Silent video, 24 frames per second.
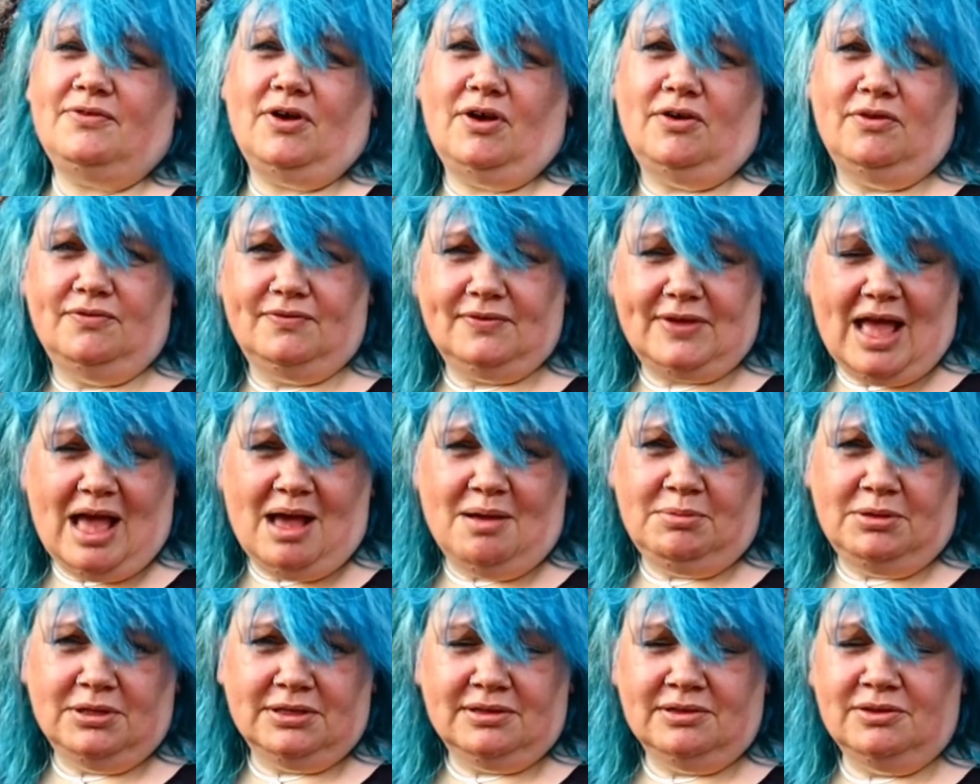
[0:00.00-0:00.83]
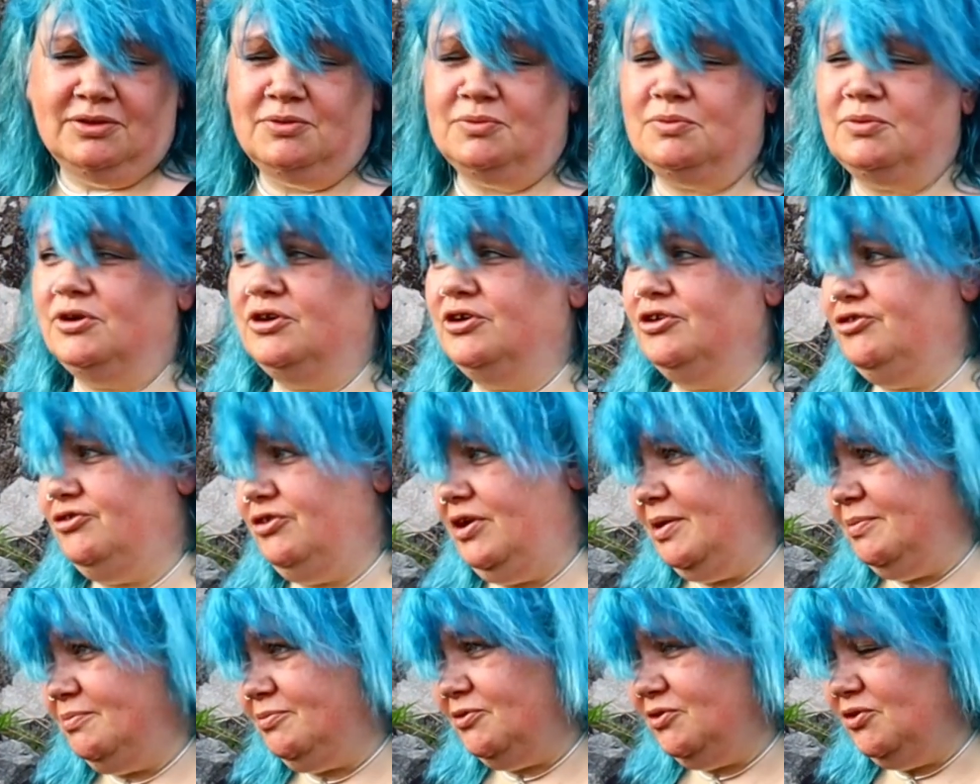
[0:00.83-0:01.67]
of Campbellton were
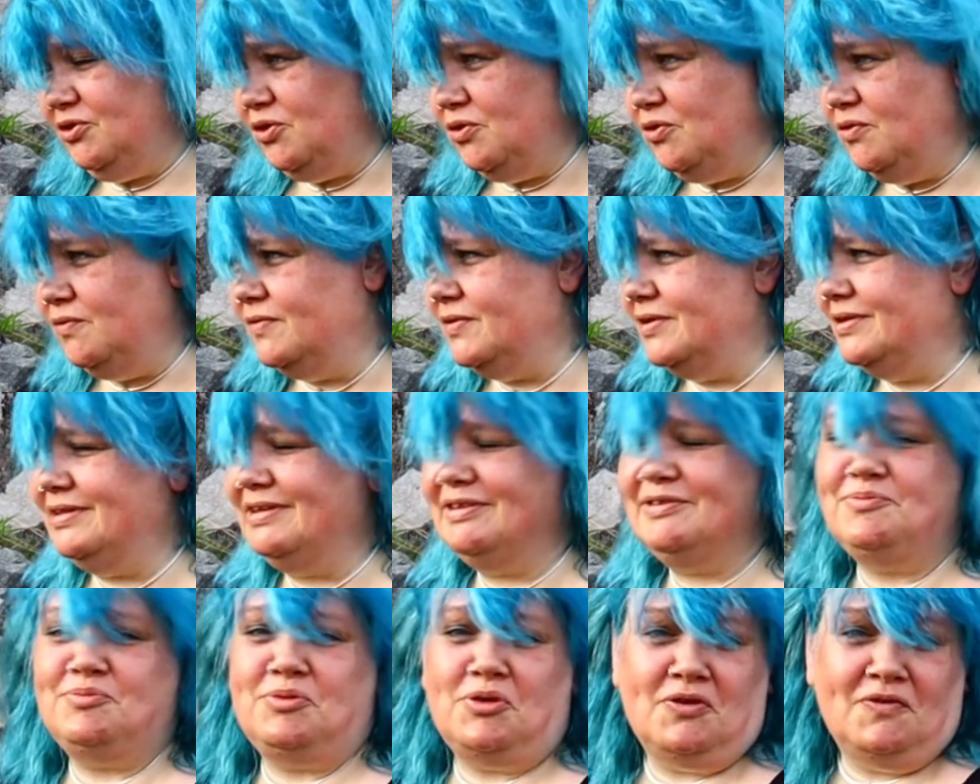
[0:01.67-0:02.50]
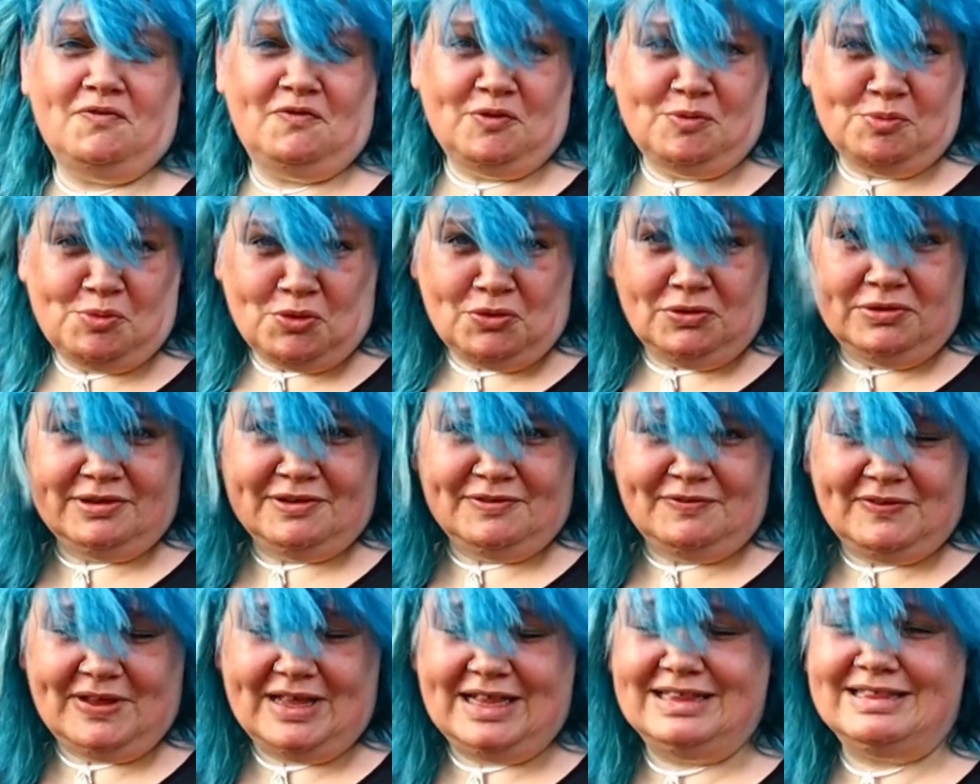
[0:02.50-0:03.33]
traipsing over this beautiful boulder
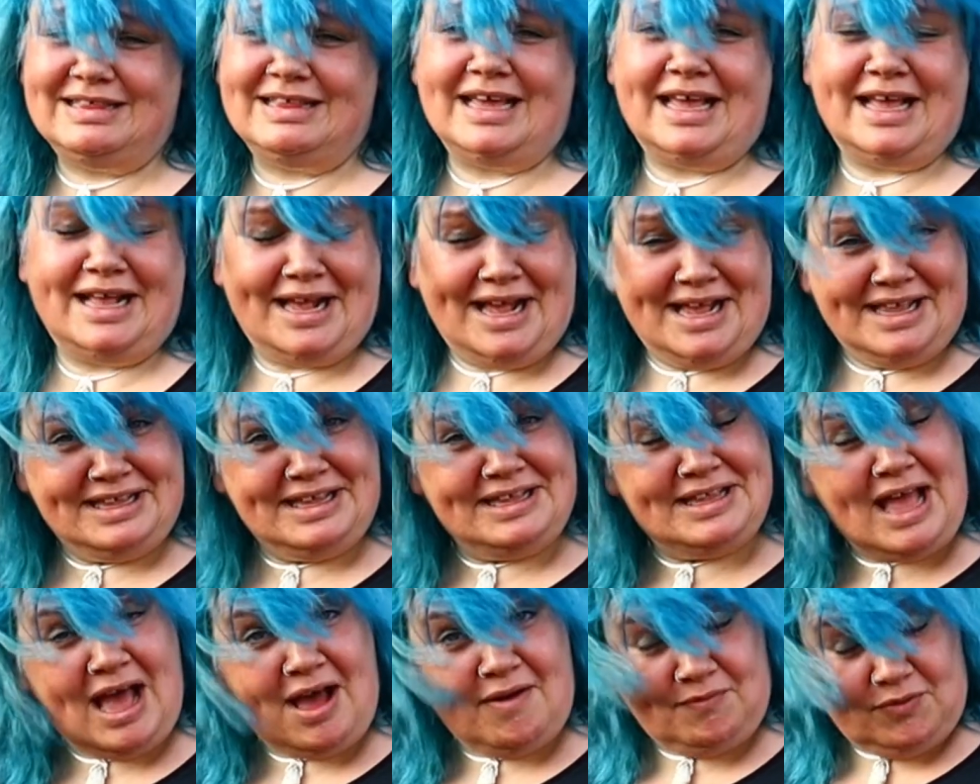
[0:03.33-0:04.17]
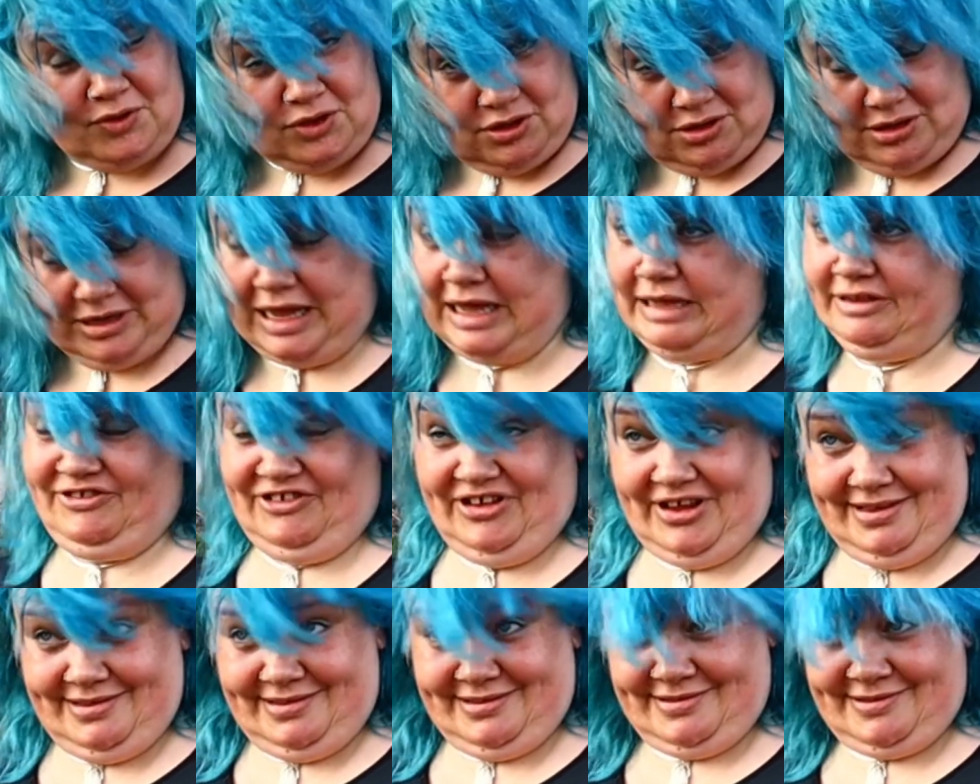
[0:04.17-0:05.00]
field to get in and have a look at
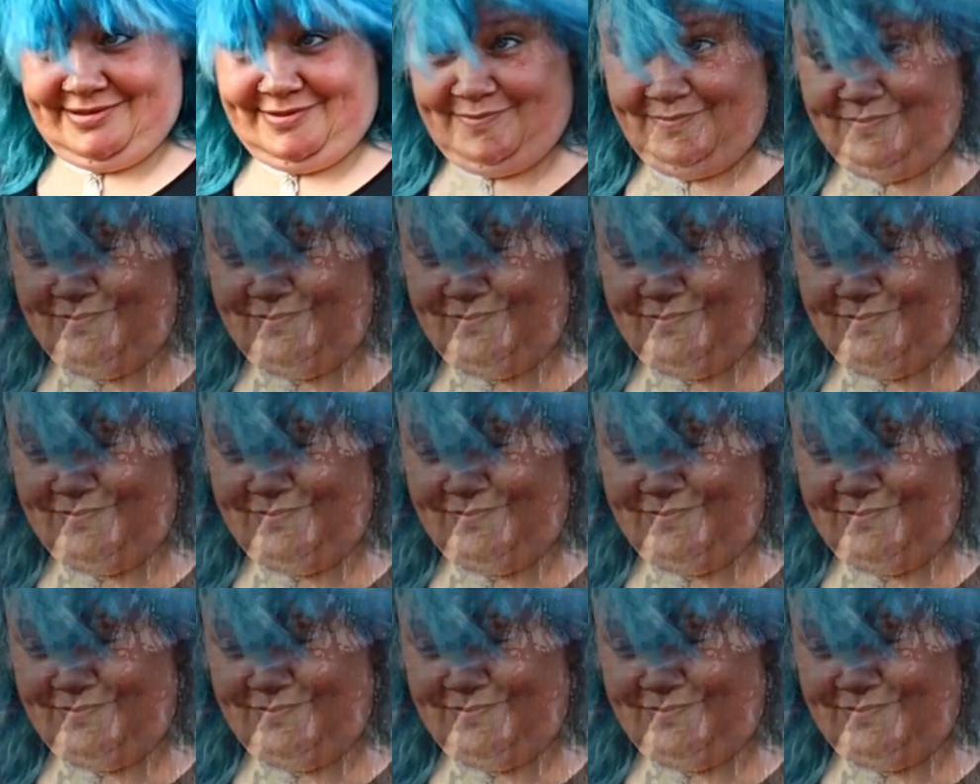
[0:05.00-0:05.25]
Jesus.